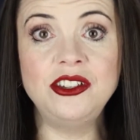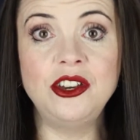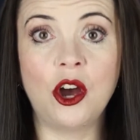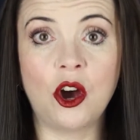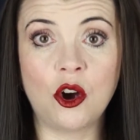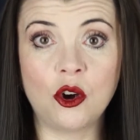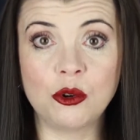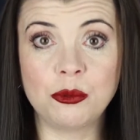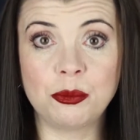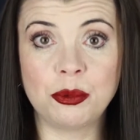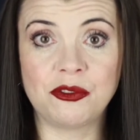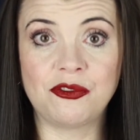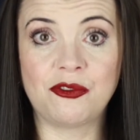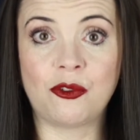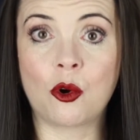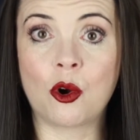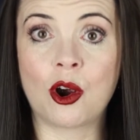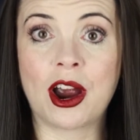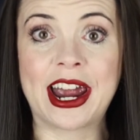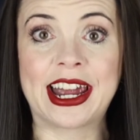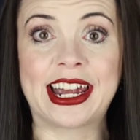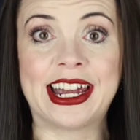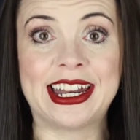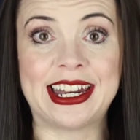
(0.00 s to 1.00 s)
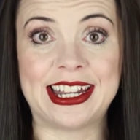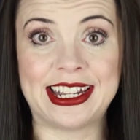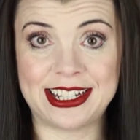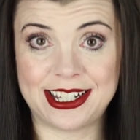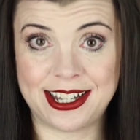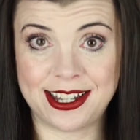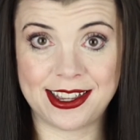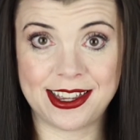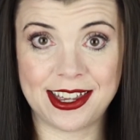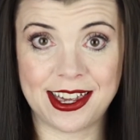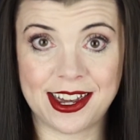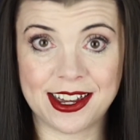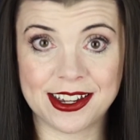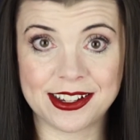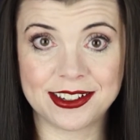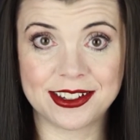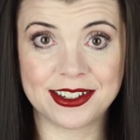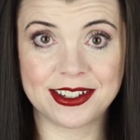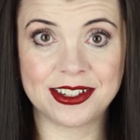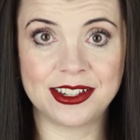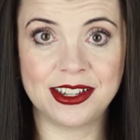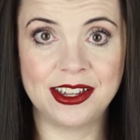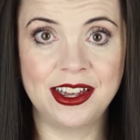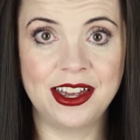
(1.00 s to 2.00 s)
note before I get into
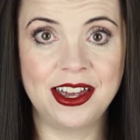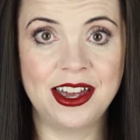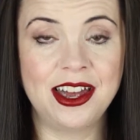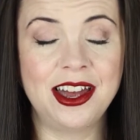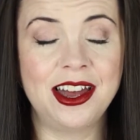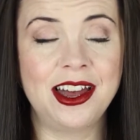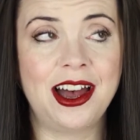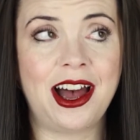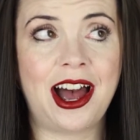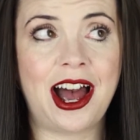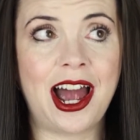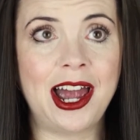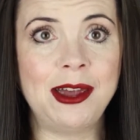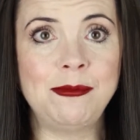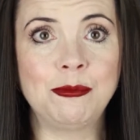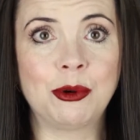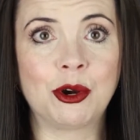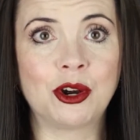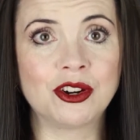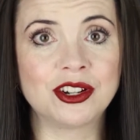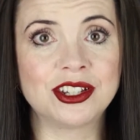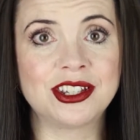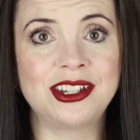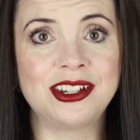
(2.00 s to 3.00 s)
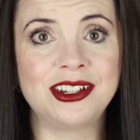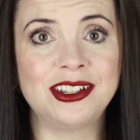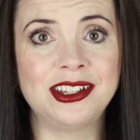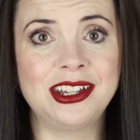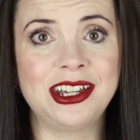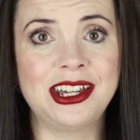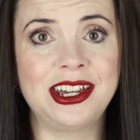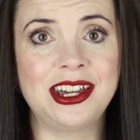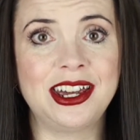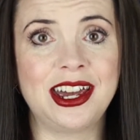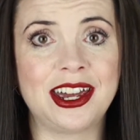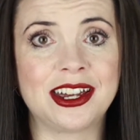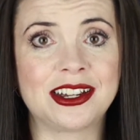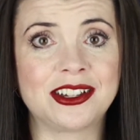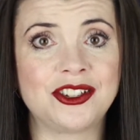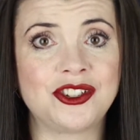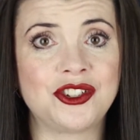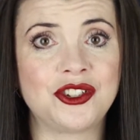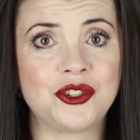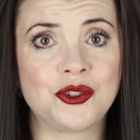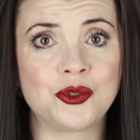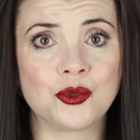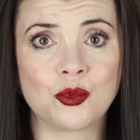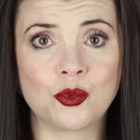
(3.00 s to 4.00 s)
things. I'm personally
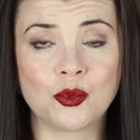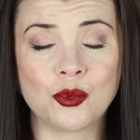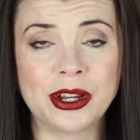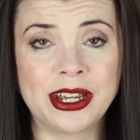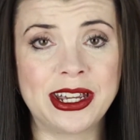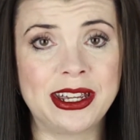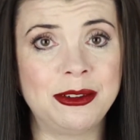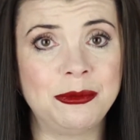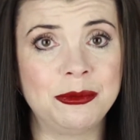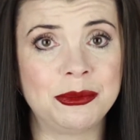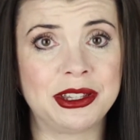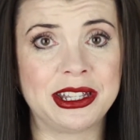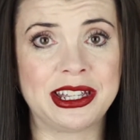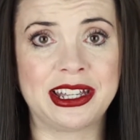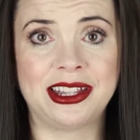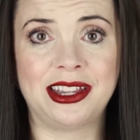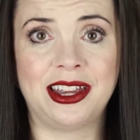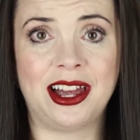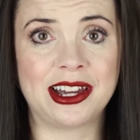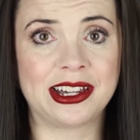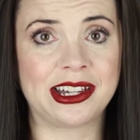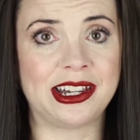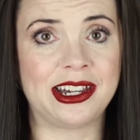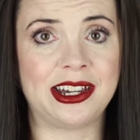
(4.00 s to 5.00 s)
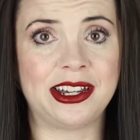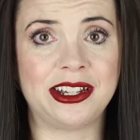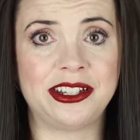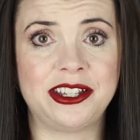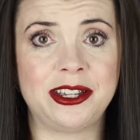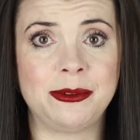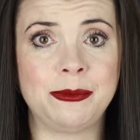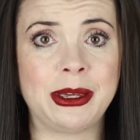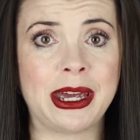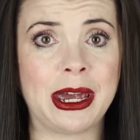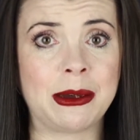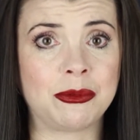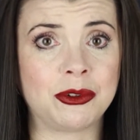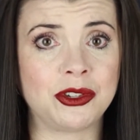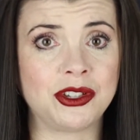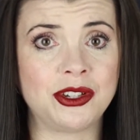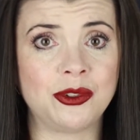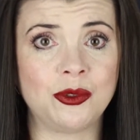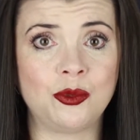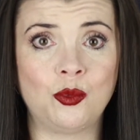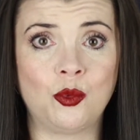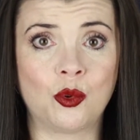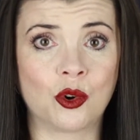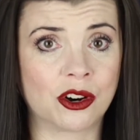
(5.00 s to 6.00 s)
extremely lucky to be able
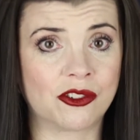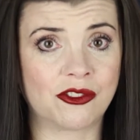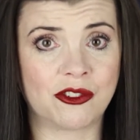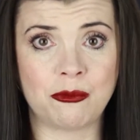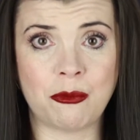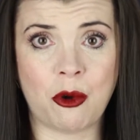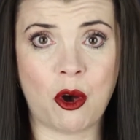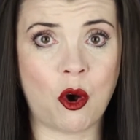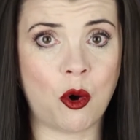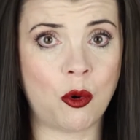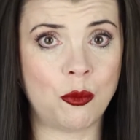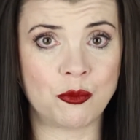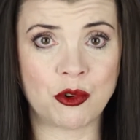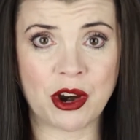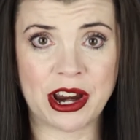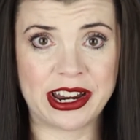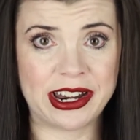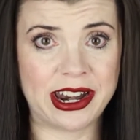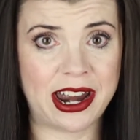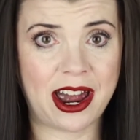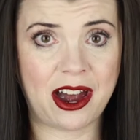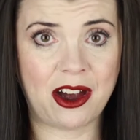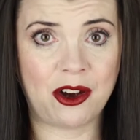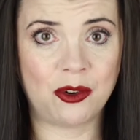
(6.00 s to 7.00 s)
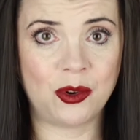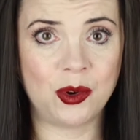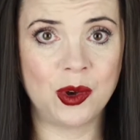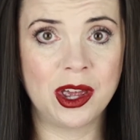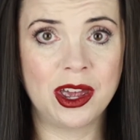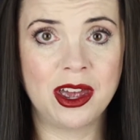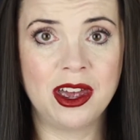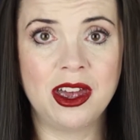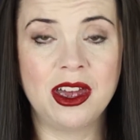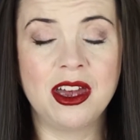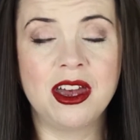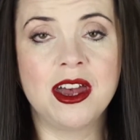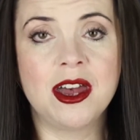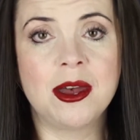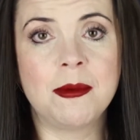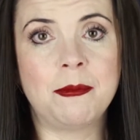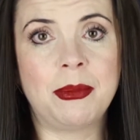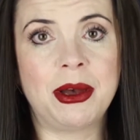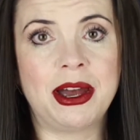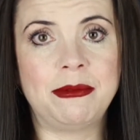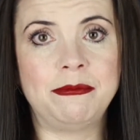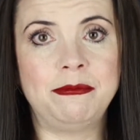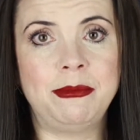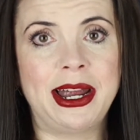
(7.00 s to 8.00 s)
to work from home right now.
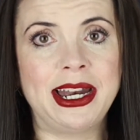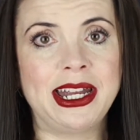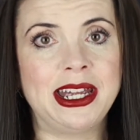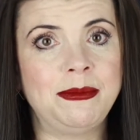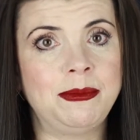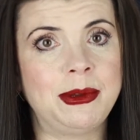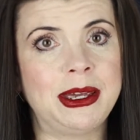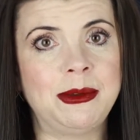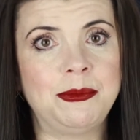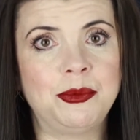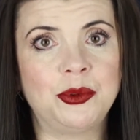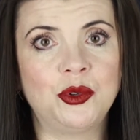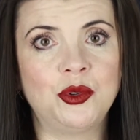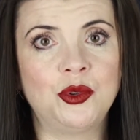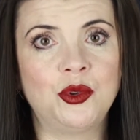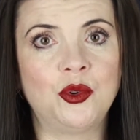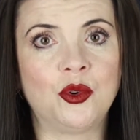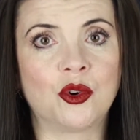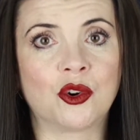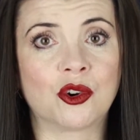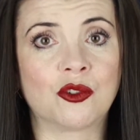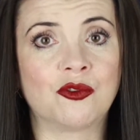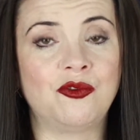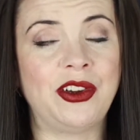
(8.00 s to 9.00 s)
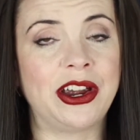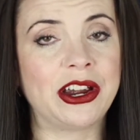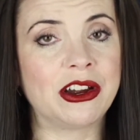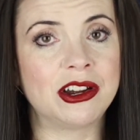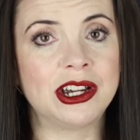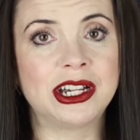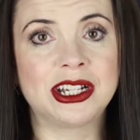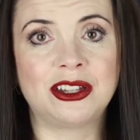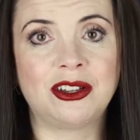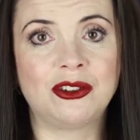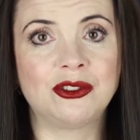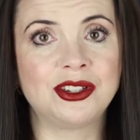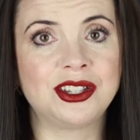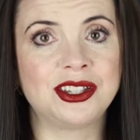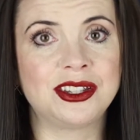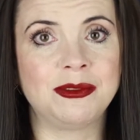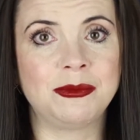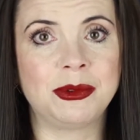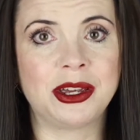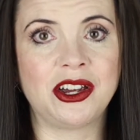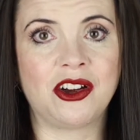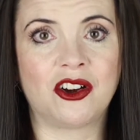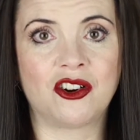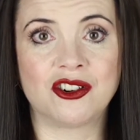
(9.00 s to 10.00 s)
But many people who are very close to
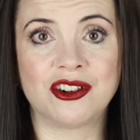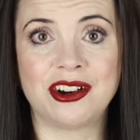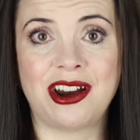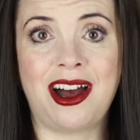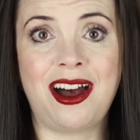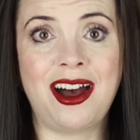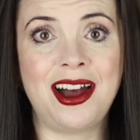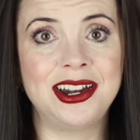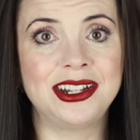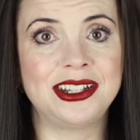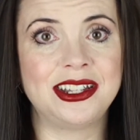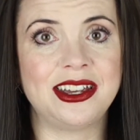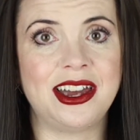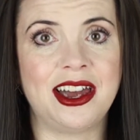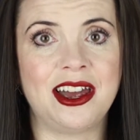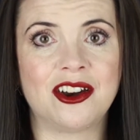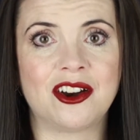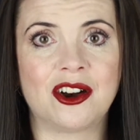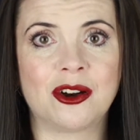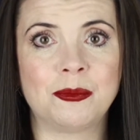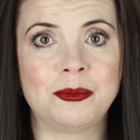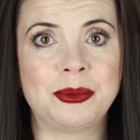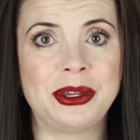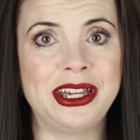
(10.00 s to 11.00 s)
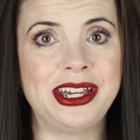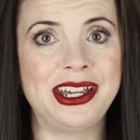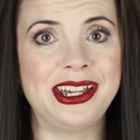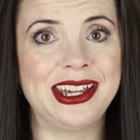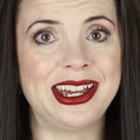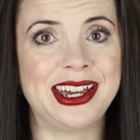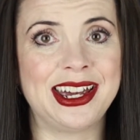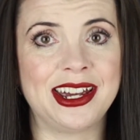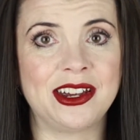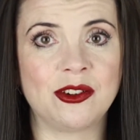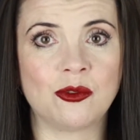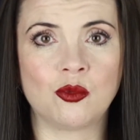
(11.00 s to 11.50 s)
me are not and are being hit